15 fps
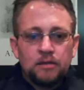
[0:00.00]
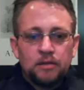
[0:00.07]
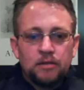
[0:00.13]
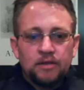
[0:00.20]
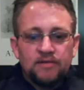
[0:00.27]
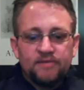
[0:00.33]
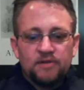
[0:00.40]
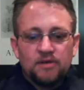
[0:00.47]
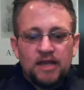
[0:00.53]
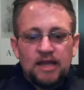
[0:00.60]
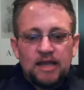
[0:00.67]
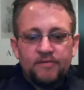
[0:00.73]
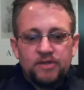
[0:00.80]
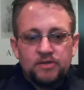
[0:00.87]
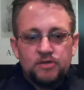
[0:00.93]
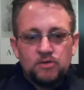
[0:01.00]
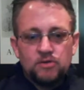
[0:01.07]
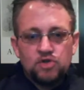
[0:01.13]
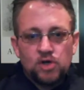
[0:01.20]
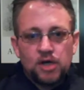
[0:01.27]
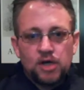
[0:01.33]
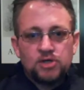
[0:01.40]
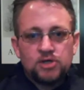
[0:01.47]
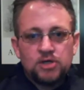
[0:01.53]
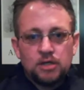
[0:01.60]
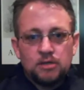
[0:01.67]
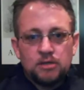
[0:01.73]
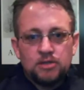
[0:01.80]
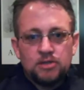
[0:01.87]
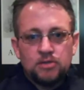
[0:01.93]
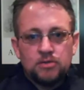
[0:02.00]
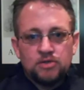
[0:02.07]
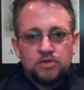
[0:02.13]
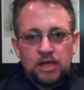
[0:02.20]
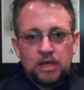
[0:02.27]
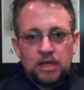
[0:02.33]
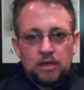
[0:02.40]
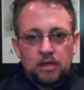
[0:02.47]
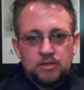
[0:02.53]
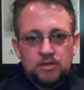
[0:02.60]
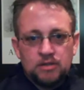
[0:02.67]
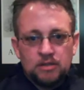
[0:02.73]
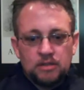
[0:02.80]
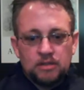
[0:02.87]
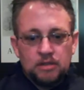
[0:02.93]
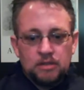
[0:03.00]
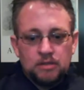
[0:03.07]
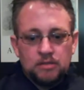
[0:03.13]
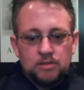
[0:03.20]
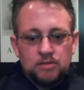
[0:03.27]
you know, if they're having to do trenching to change the